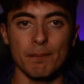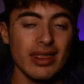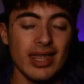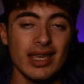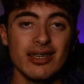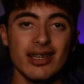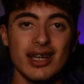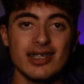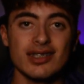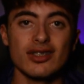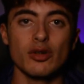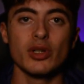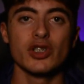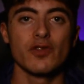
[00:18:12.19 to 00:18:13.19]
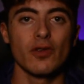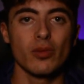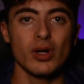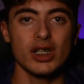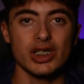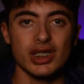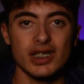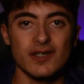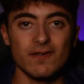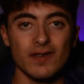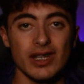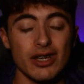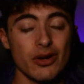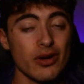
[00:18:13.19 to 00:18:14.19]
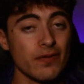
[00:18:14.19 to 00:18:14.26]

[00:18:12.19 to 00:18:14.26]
Thank you guys so much for watching this video.